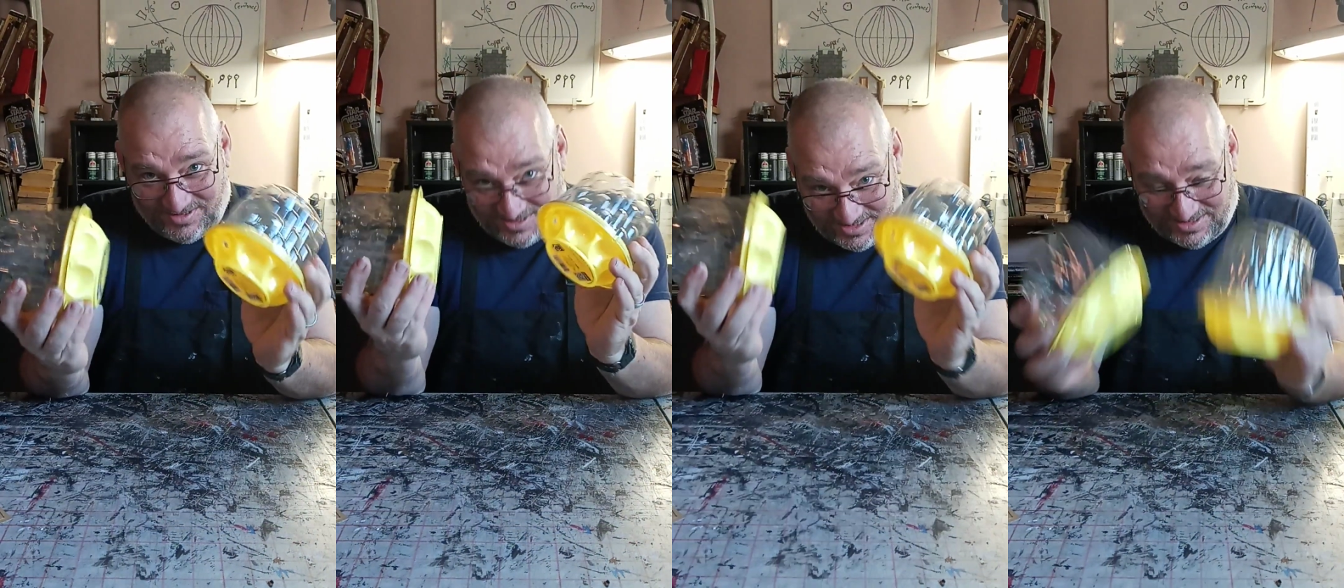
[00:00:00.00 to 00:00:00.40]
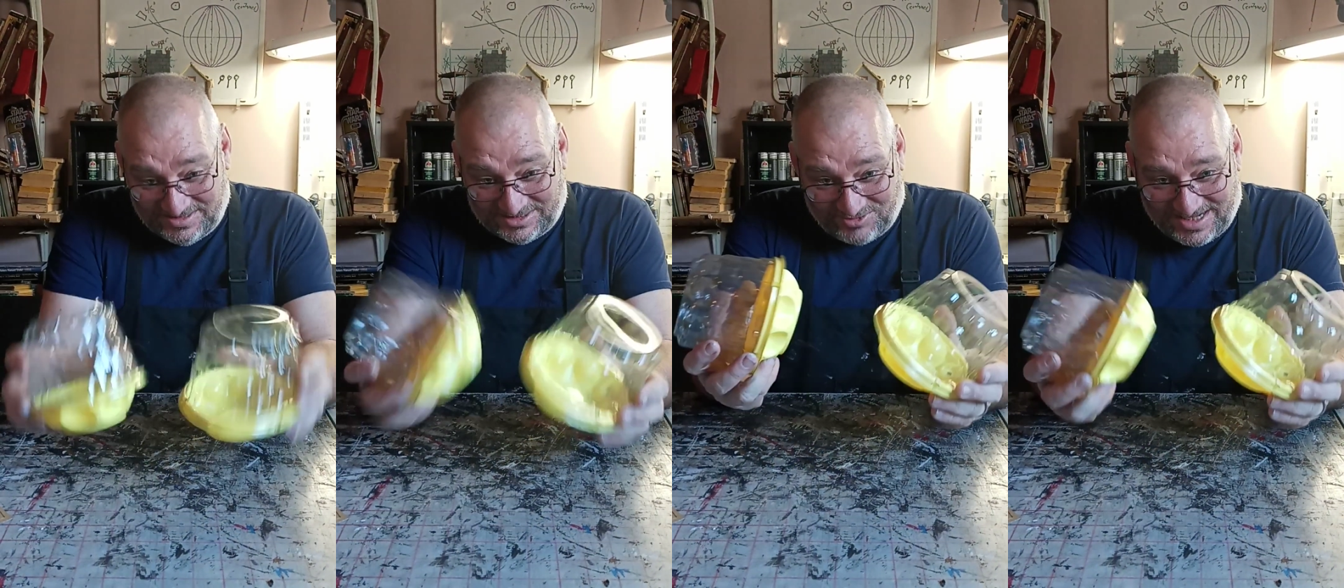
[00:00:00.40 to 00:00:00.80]

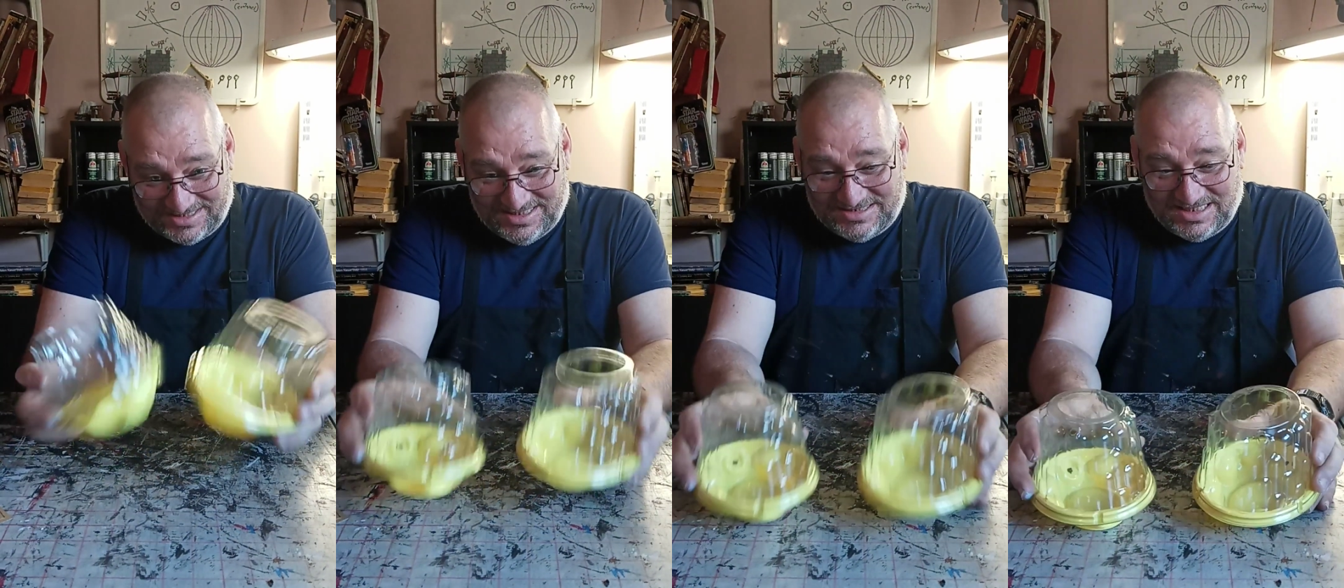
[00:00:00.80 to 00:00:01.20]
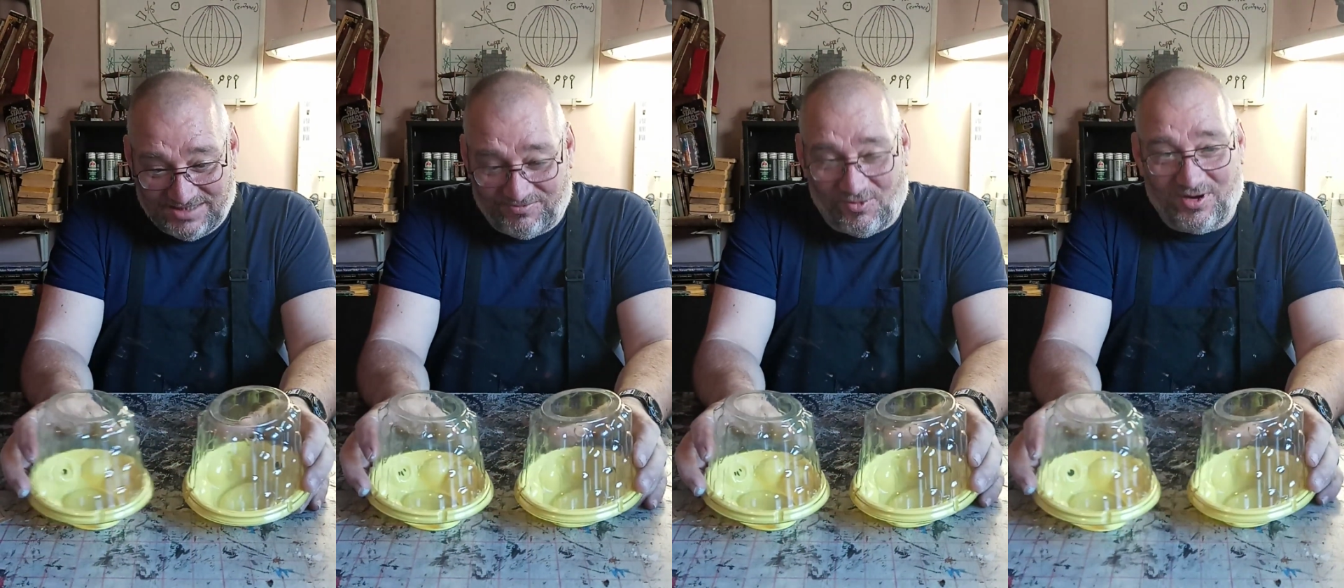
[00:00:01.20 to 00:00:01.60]
That's what I got these
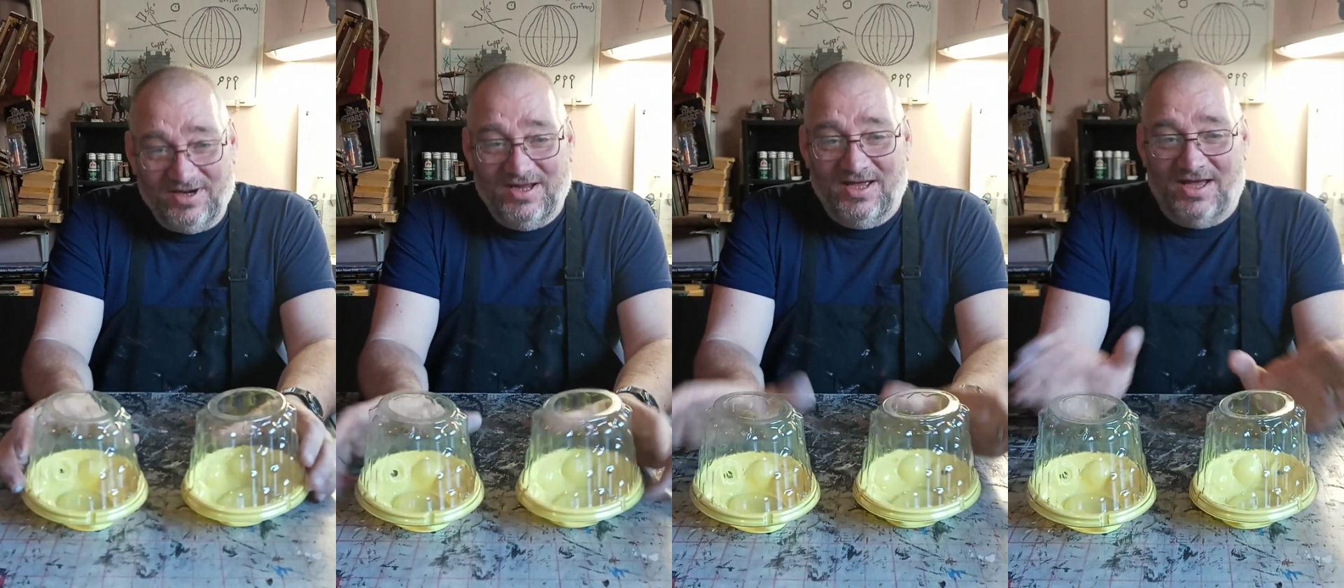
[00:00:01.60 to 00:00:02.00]
things for.